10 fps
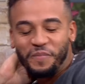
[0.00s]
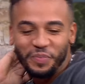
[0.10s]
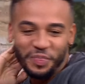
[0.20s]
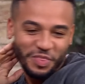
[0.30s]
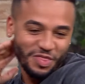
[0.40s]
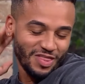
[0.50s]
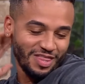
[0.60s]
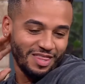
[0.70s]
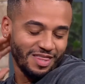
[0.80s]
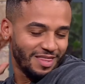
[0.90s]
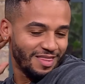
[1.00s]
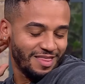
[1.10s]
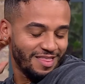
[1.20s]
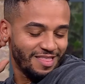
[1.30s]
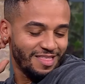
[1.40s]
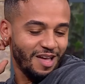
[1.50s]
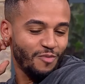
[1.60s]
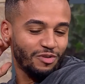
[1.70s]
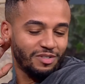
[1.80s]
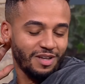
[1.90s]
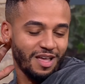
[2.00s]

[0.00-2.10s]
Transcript: That was a merchandise that previously.